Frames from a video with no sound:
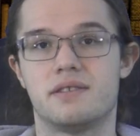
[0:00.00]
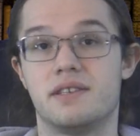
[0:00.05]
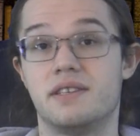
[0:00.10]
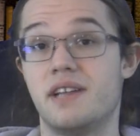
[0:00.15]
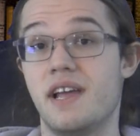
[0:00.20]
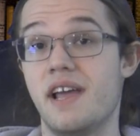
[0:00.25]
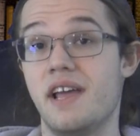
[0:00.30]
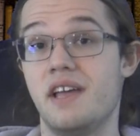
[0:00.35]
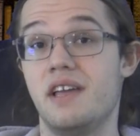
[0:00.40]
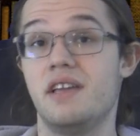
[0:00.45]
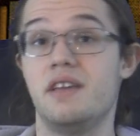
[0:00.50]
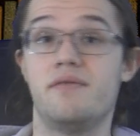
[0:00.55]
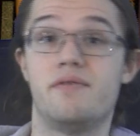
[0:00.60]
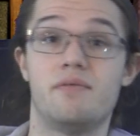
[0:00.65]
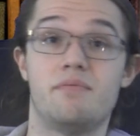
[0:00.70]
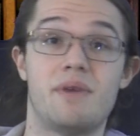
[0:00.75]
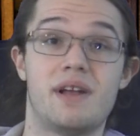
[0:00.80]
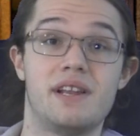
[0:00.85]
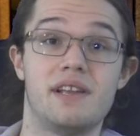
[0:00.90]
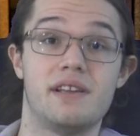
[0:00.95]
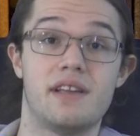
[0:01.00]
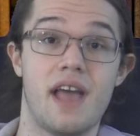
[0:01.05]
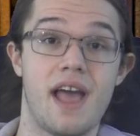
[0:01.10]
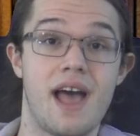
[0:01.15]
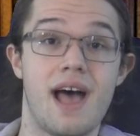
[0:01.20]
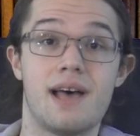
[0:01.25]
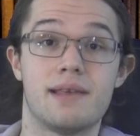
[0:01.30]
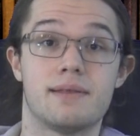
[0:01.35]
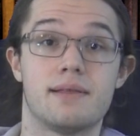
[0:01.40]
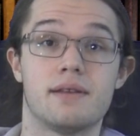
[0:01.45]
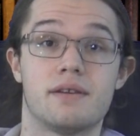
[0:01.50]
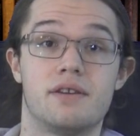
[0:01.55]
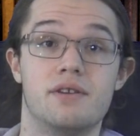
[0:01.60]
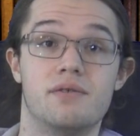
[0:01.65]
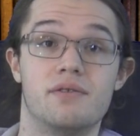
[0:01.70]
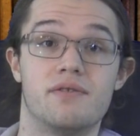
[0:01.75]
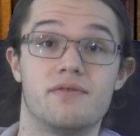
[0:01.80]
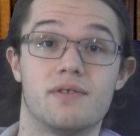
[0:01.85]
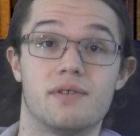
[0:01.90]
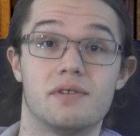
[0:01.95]
Today, even many Catholic
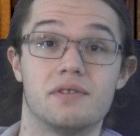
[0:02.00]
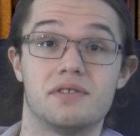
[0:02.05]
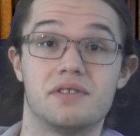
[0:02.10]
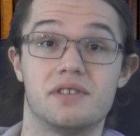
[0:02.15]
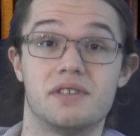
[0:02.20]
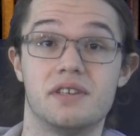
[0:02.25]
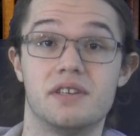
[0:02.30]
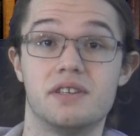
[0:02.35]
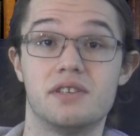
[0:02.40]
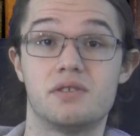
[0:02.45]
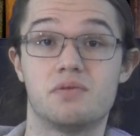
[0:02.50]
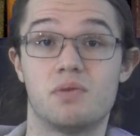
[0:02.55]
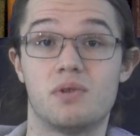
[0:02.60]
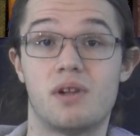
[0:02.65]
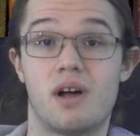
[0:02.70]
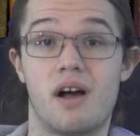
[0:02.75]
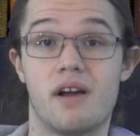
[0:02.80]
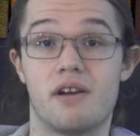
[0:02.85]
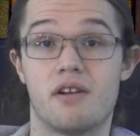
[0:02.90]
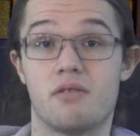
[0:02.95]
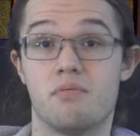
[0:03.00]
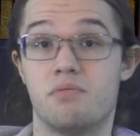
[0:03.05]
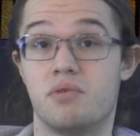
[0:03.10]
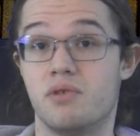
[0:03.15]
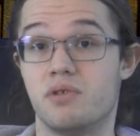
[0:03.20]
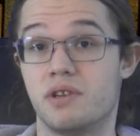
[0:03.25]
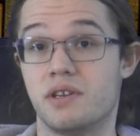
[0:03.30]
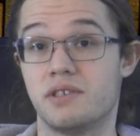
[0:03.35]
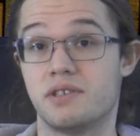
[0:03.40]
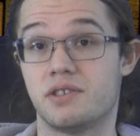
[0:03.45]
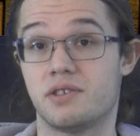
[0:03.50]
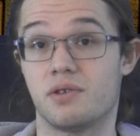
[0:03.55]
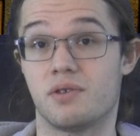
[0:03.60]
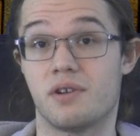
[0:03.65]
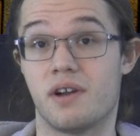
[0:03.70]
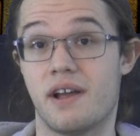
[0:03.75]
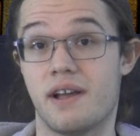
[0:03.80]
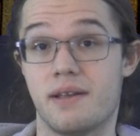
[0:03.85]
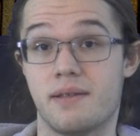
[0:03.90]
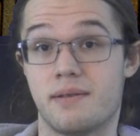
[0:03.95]
universities will hire Buddhist
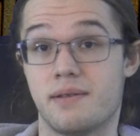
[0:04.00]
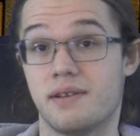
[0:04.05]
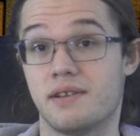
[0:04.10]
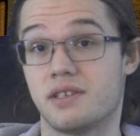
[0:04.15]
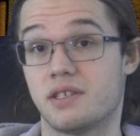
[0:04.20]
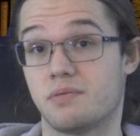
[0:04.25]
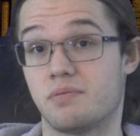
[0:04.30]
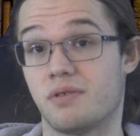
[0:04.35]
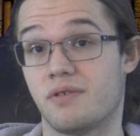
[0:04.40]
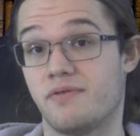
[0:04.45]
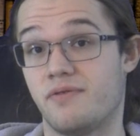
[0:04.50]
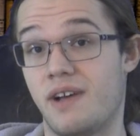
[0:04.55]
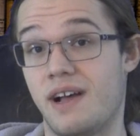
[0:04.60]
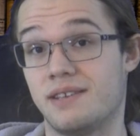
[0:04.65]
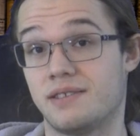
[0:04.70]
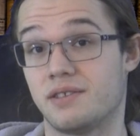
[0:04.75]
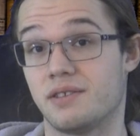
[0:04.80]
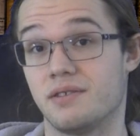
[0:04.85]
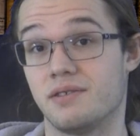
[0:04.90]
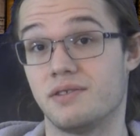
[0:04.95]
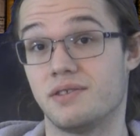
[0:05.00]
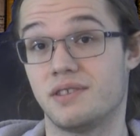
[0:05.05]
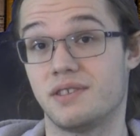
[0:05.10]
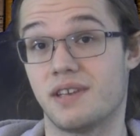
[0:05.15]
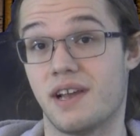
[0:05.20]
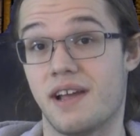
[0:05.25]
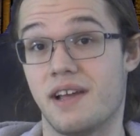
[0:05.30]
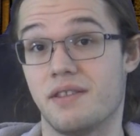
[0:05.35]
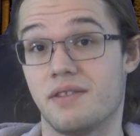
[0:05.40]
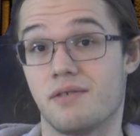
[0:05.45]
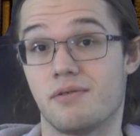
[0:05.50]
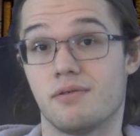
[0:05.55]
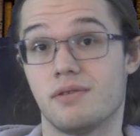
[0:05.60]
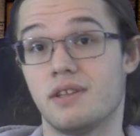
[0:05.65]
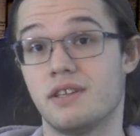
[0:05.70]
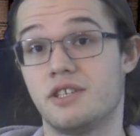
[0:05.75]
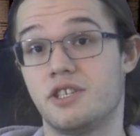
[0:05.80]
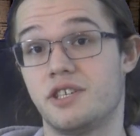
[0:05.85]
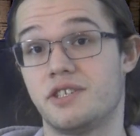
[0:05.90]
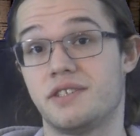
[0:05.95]
or atheist professors, and the
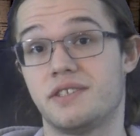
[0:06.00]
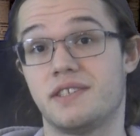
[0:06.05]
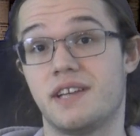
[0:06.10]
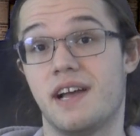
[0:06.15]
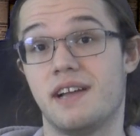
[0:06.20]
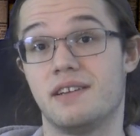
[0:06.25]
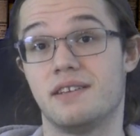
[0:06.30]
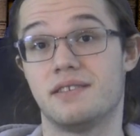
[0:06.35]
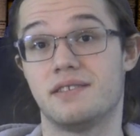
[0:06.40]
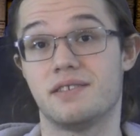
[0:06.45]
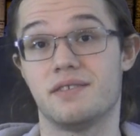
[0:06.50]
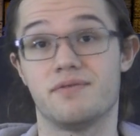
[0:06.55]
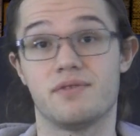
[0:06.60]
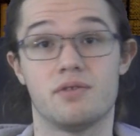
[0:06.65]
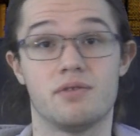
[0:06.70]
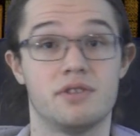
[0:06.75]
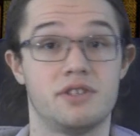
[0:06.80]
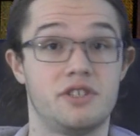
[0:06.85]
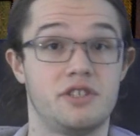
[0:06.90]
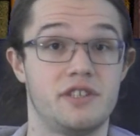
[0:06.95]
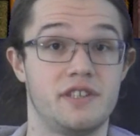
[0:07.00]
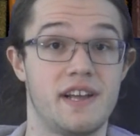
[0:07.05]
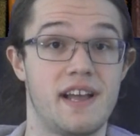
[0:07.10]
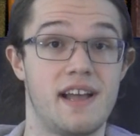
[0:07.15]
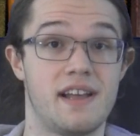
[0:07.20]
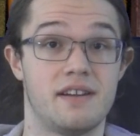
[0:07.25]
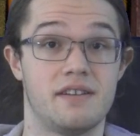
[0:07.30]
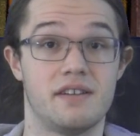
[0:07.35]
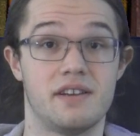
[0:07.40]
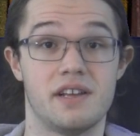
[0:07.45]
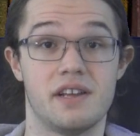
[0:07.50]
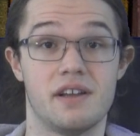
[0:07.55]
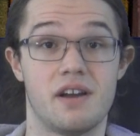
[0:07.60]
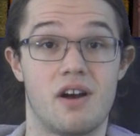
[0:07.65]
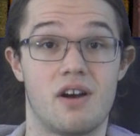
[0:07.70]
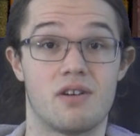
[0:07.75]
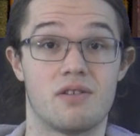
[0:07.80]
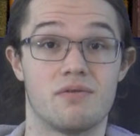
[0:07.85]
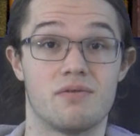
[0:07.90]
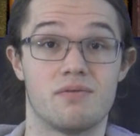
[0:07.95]
religious tenets of Christianity
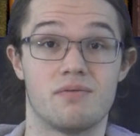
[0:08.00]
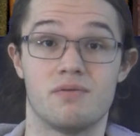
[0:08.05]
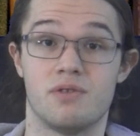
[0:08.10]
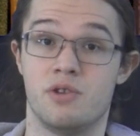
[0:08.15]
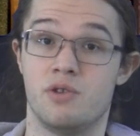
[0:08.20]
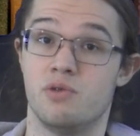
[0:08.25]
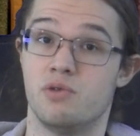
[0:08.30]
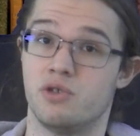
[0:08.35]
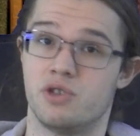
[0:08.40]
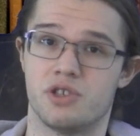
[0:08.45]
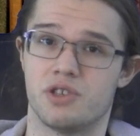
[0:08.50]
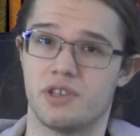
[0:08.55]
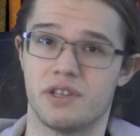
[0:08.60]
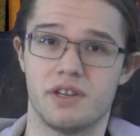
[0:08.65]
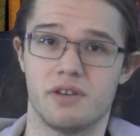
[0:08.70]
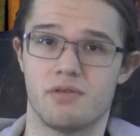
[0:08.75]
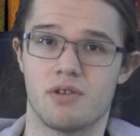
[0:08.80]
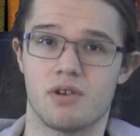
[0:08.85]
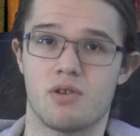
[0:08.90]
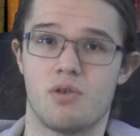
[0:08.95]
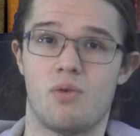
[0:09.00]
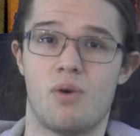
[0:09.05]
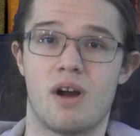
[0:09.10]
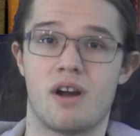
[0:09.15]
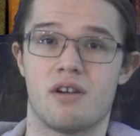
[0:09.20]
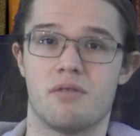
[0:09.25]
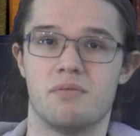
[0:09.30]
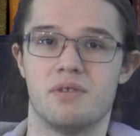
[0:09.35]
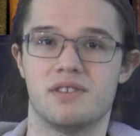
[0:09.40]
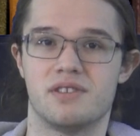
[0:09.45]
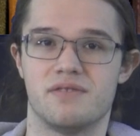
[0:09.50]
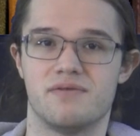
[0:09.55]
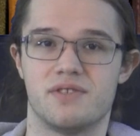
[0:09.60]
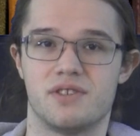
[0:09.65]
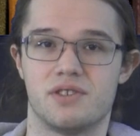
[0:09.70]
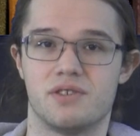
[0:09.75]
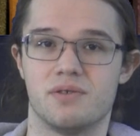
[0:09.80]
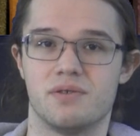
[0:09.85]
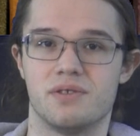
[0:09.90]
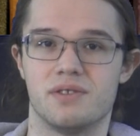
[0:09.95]
aren't usually a requirement of
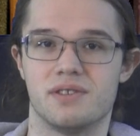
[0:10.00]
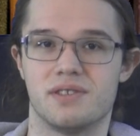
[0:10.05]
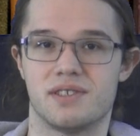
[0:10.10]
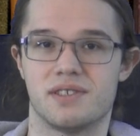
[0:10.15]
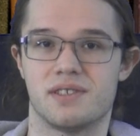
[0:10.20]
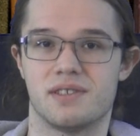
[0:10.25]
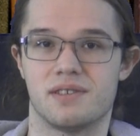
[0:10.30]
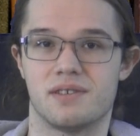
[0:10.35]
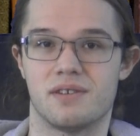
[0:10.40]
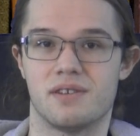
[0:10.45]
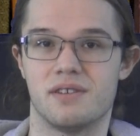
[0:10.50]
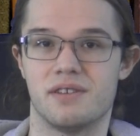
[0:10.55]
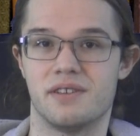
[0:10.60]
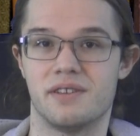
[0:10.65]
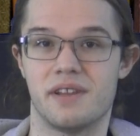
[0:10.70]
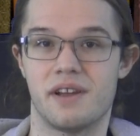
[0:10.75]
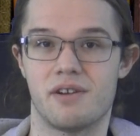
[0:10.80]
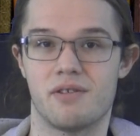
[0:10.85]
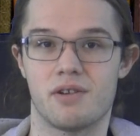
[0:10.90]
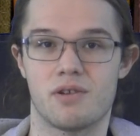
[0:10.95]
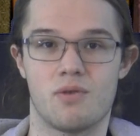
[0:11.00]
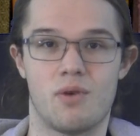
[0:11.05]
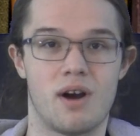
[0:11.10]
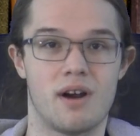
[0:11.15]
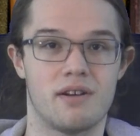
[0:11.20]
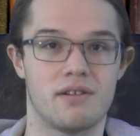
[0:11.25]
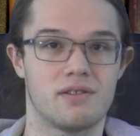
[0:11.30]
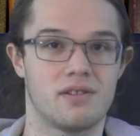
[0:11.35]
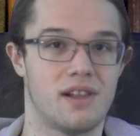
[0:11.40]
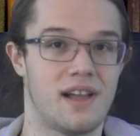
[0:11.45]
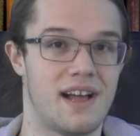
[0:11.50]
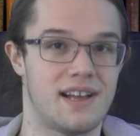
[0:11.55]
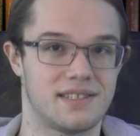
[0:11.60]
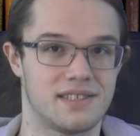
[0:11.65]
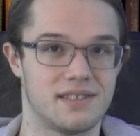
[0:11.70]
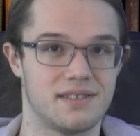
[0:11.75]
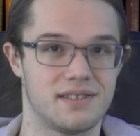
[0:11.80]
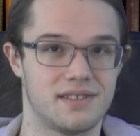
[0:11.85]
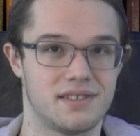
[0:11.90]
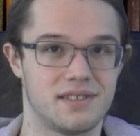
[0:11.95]
students to learn in their required
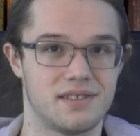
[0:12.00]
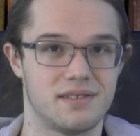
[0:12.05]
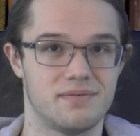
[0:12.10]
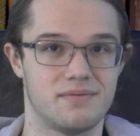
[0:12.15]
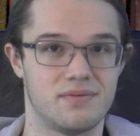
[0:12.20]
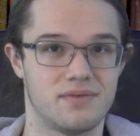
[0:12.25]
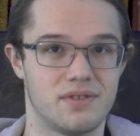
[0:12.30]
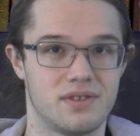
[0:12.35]
classes.